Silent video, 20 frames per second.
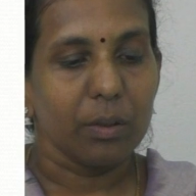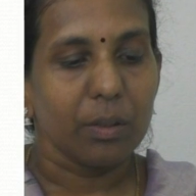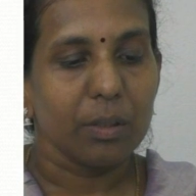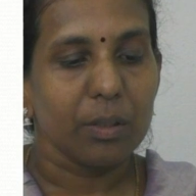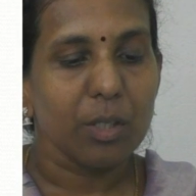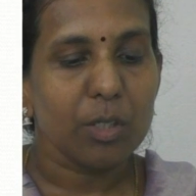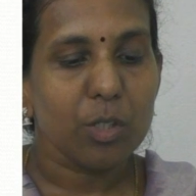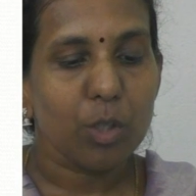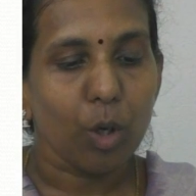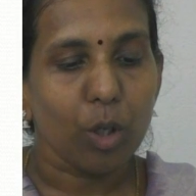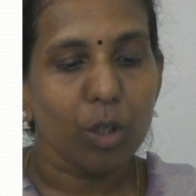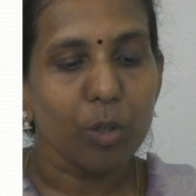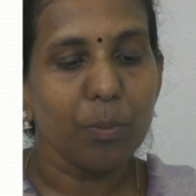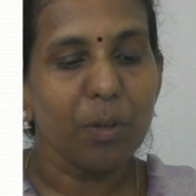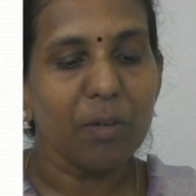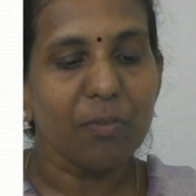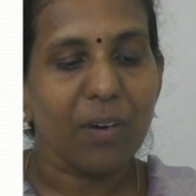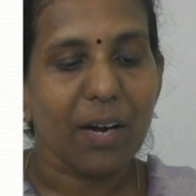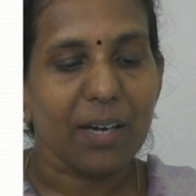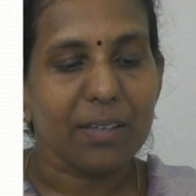The
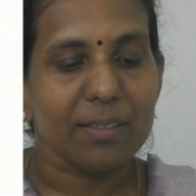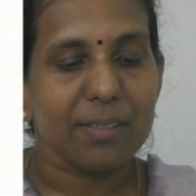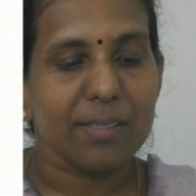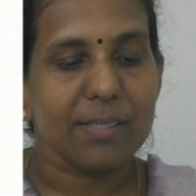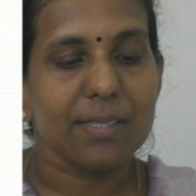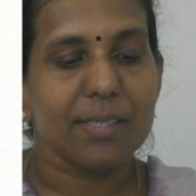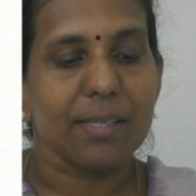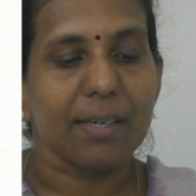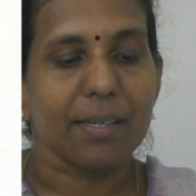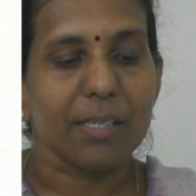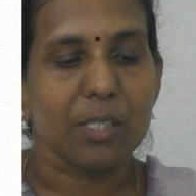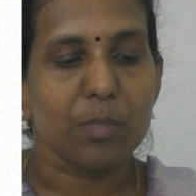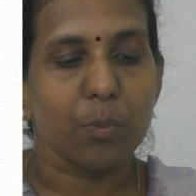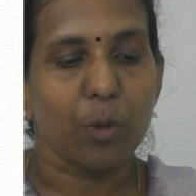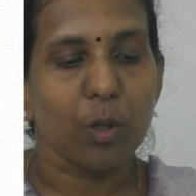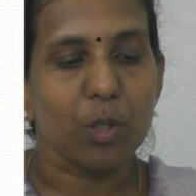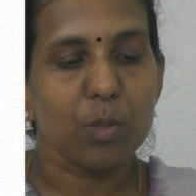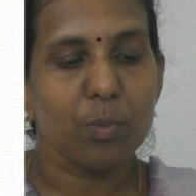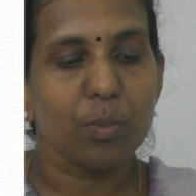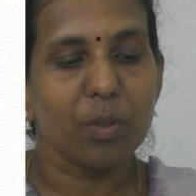soluble factors
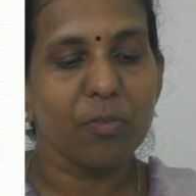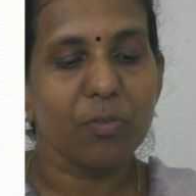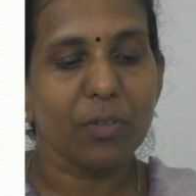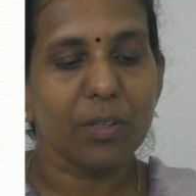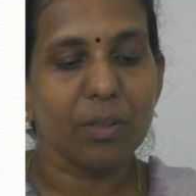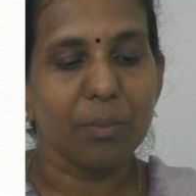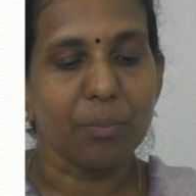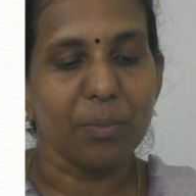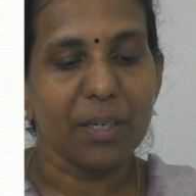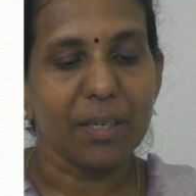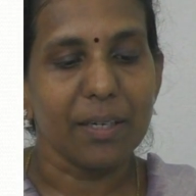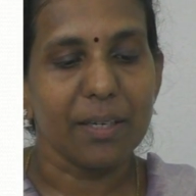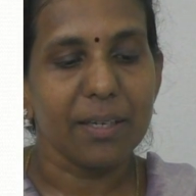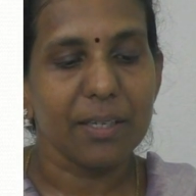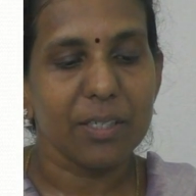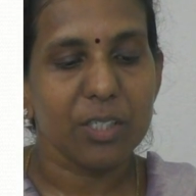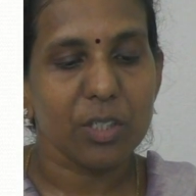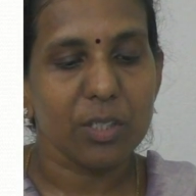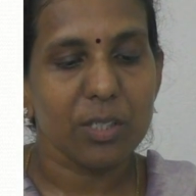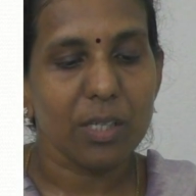responsible for the
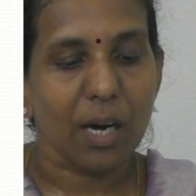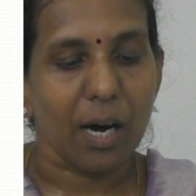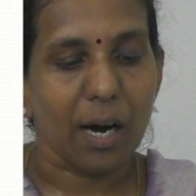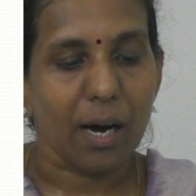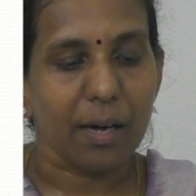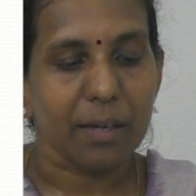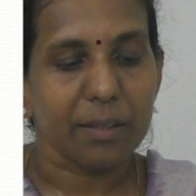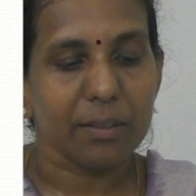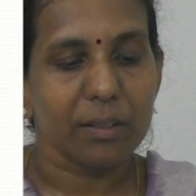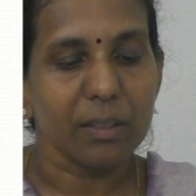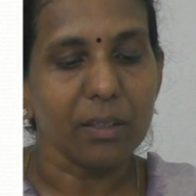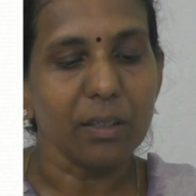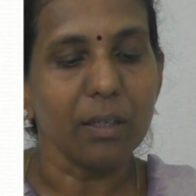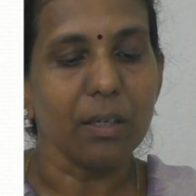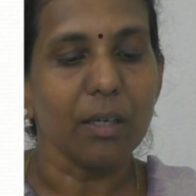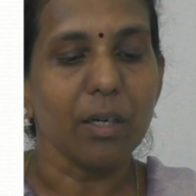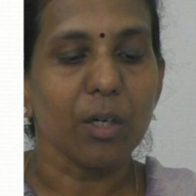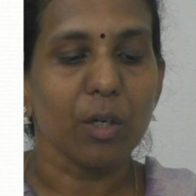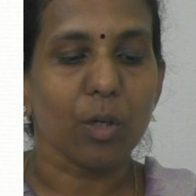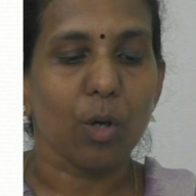mediation are
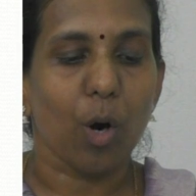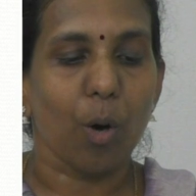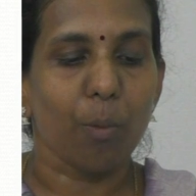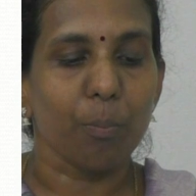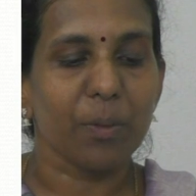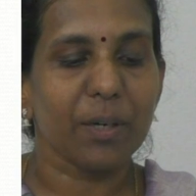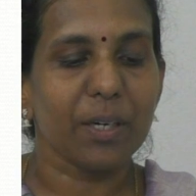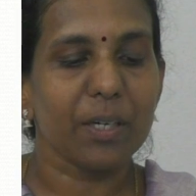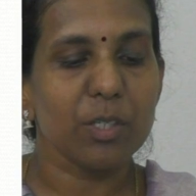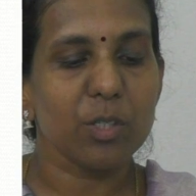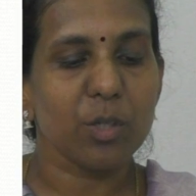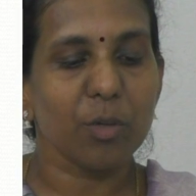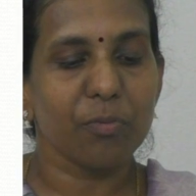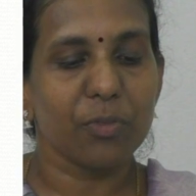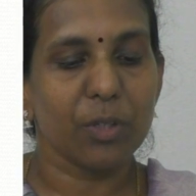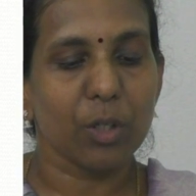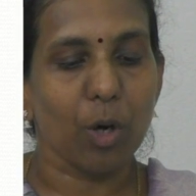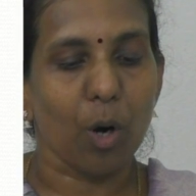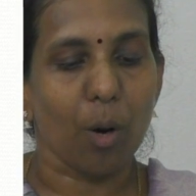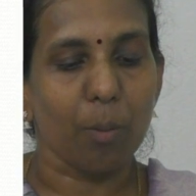the components
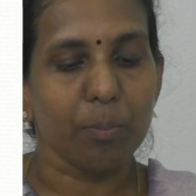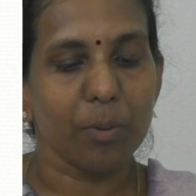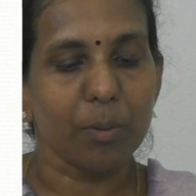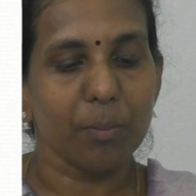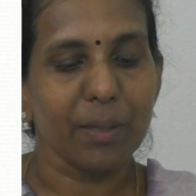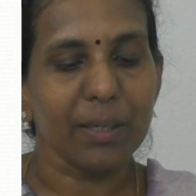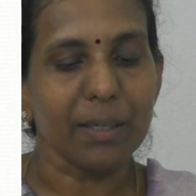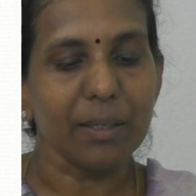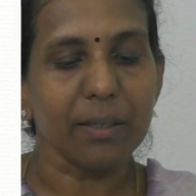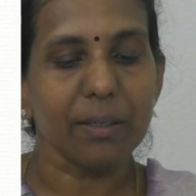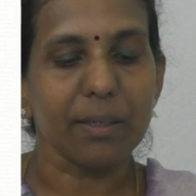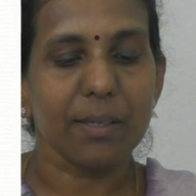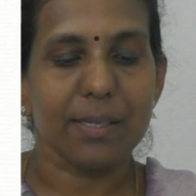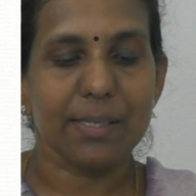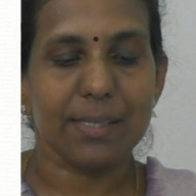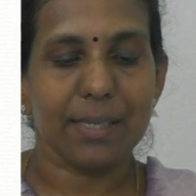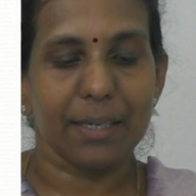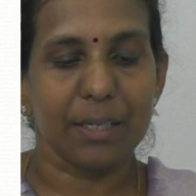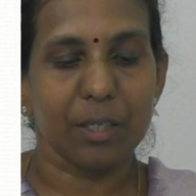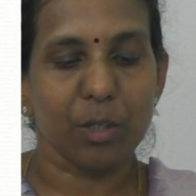of the complement,
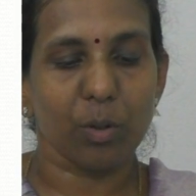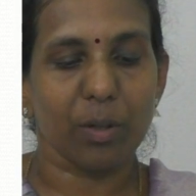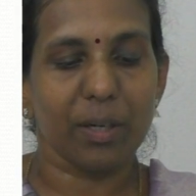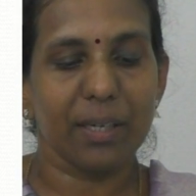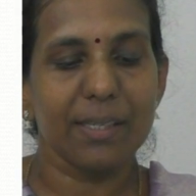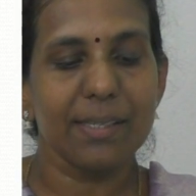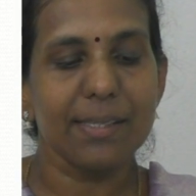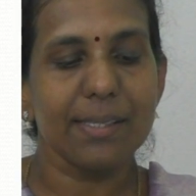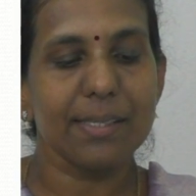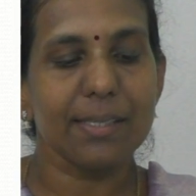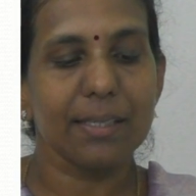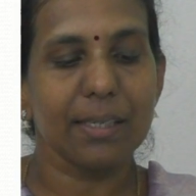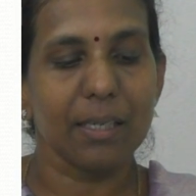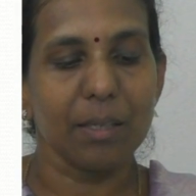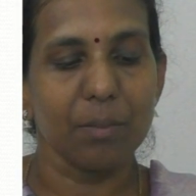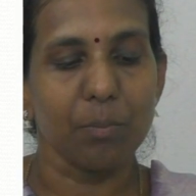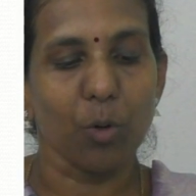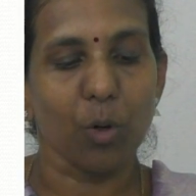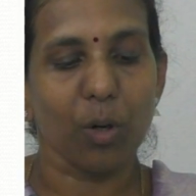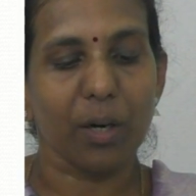cytokines,
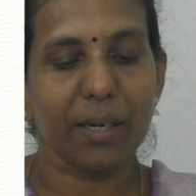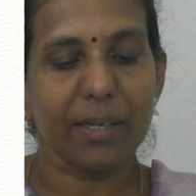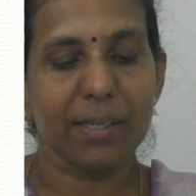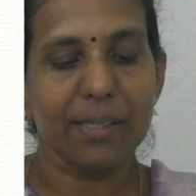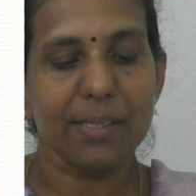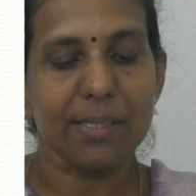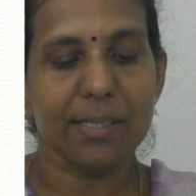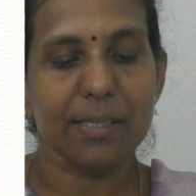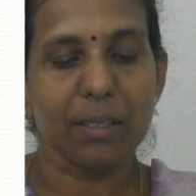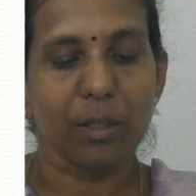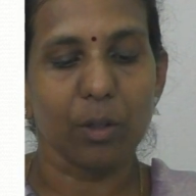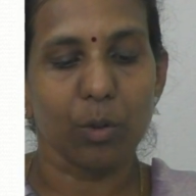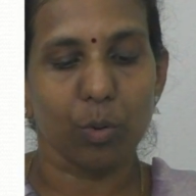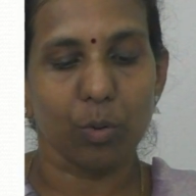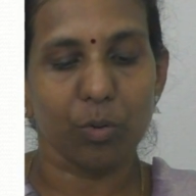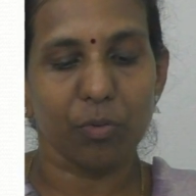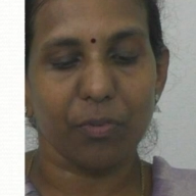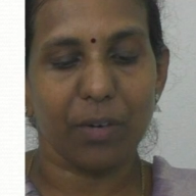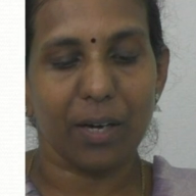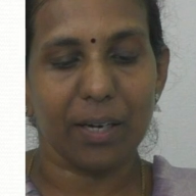chemokines,
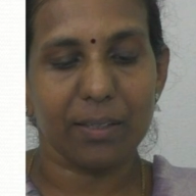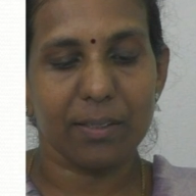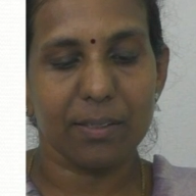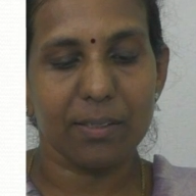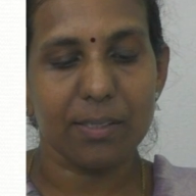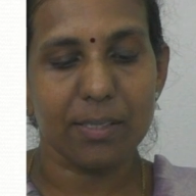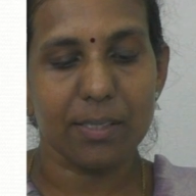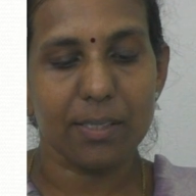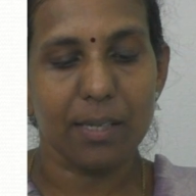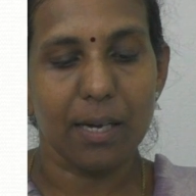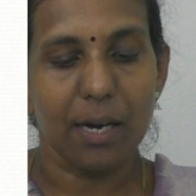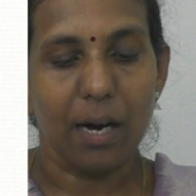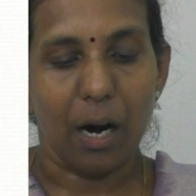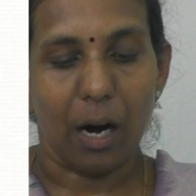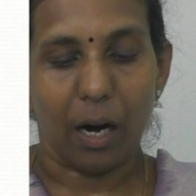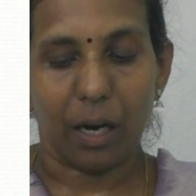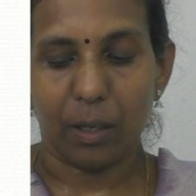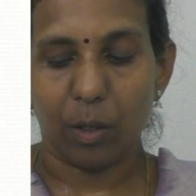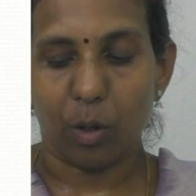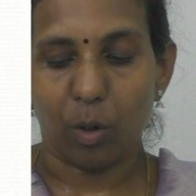growth factors,
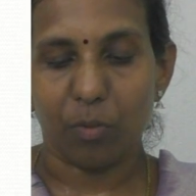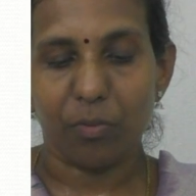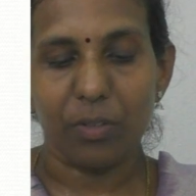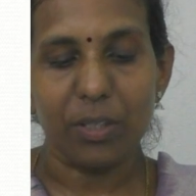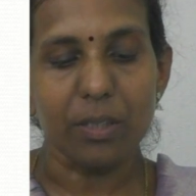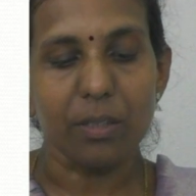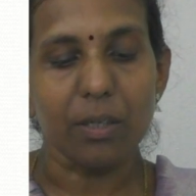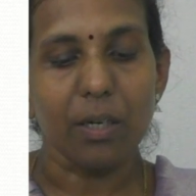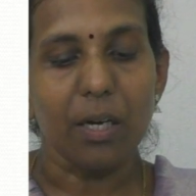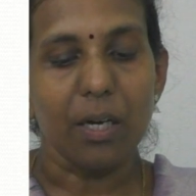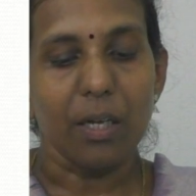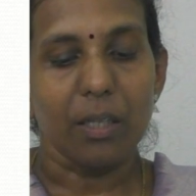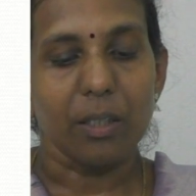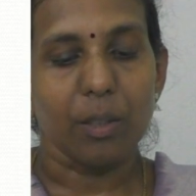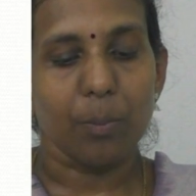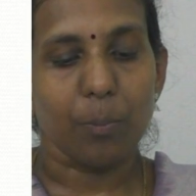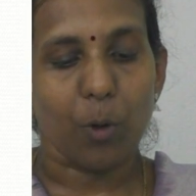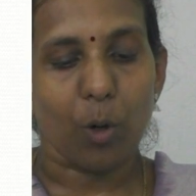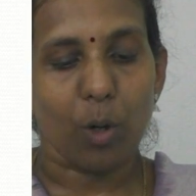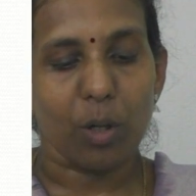along with
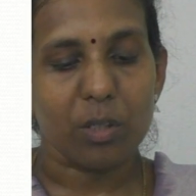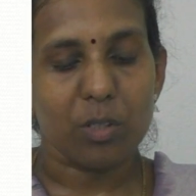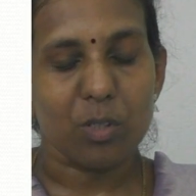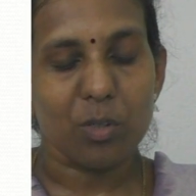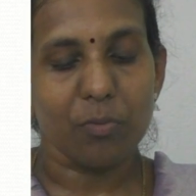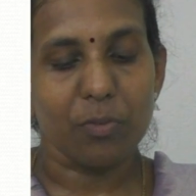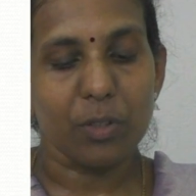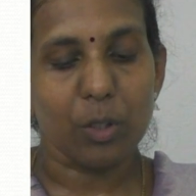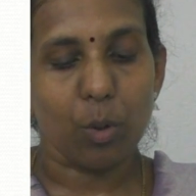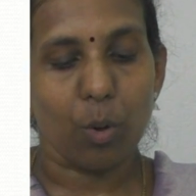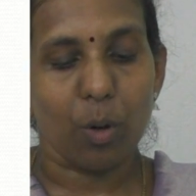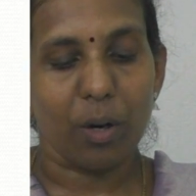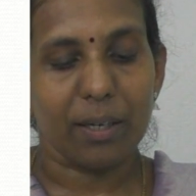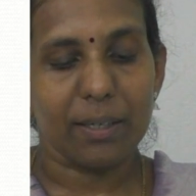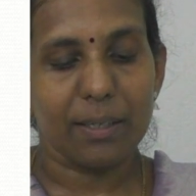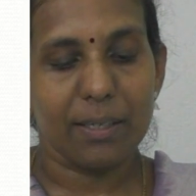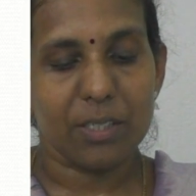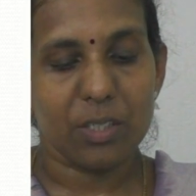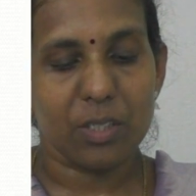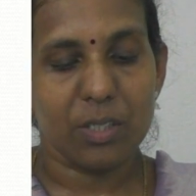the products of the
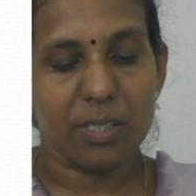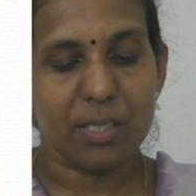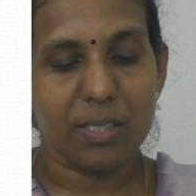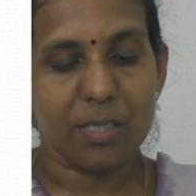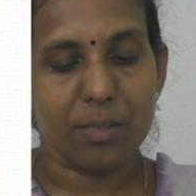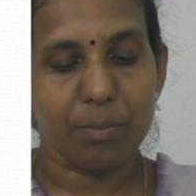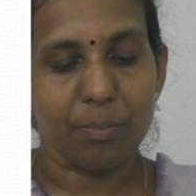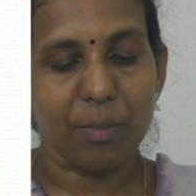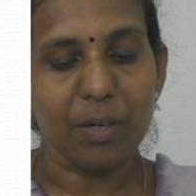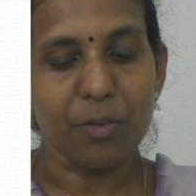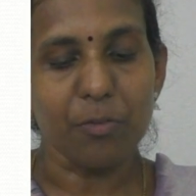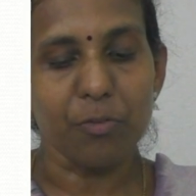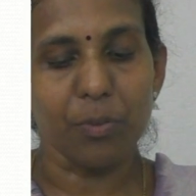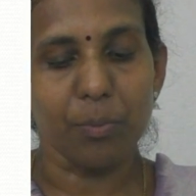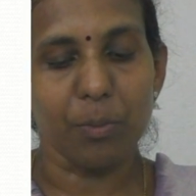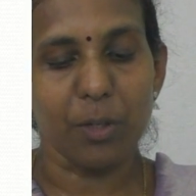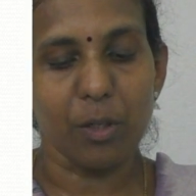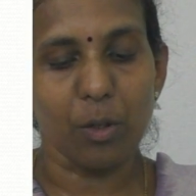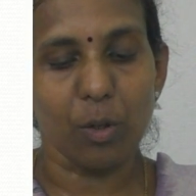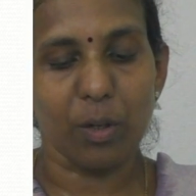coagulation system and
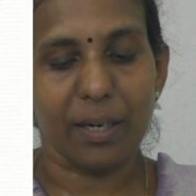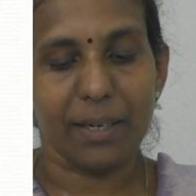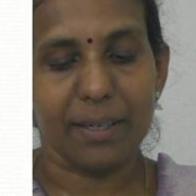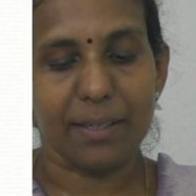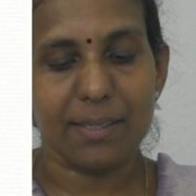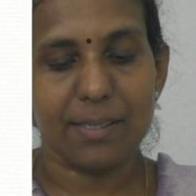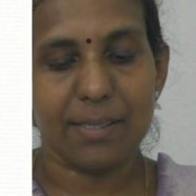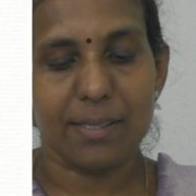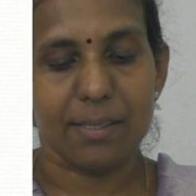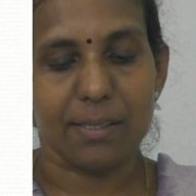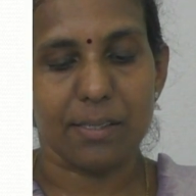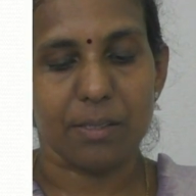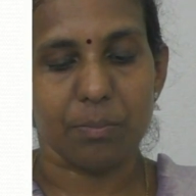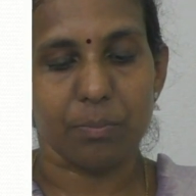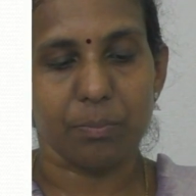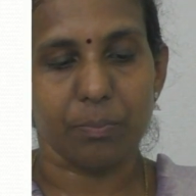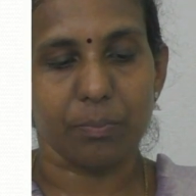fibrinolytic system.